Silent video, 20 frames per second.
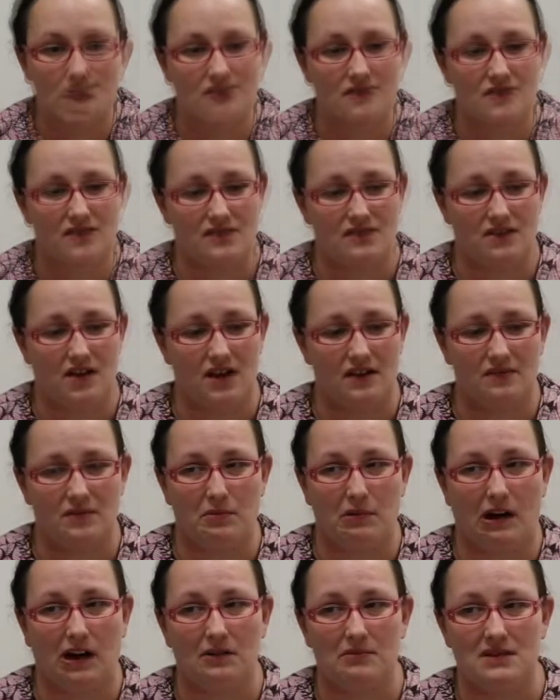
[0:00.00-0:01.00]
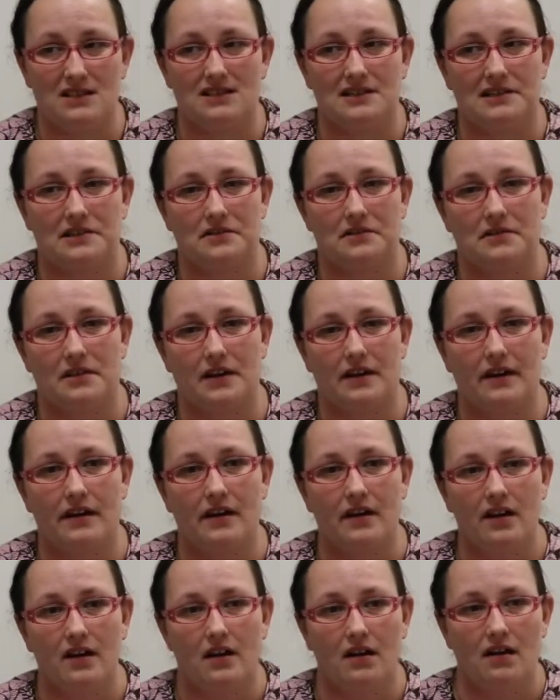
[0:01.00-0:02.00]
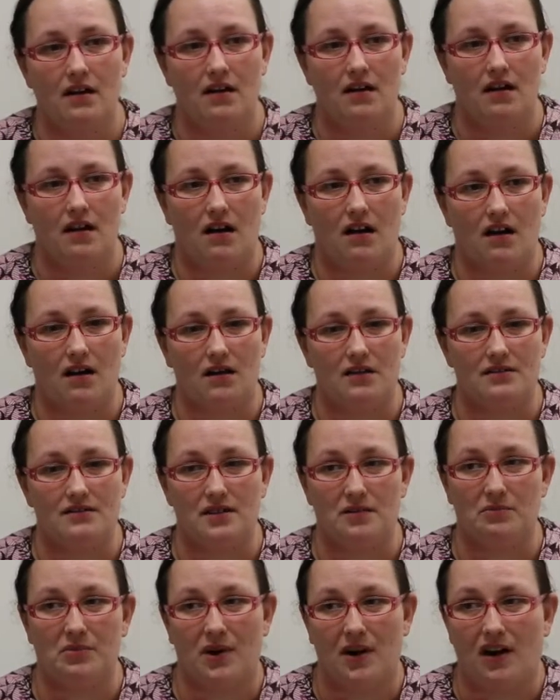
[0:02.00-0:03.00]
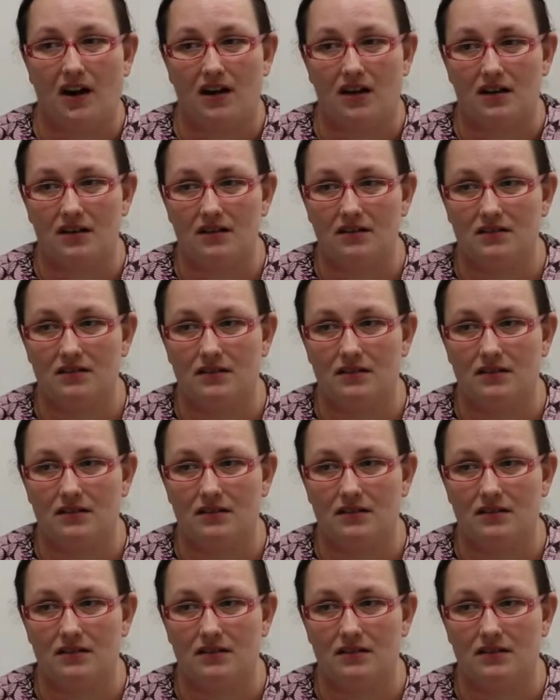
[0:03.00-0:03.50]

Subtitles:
There's a lot of apartments here that are subpar.